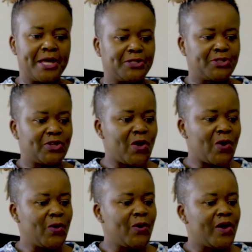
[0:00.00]

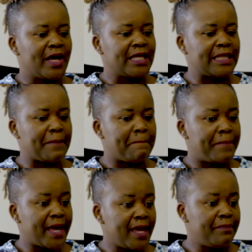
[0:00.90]
So the
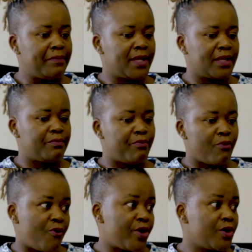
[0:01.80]
baby
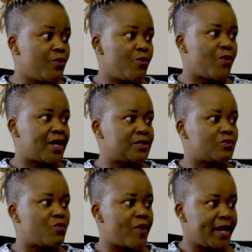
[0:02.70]
boy who was
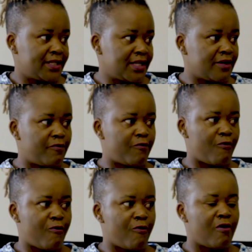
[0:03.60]
waited
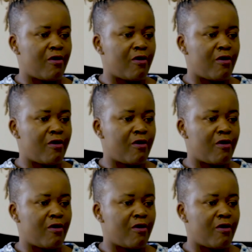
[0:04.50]
for,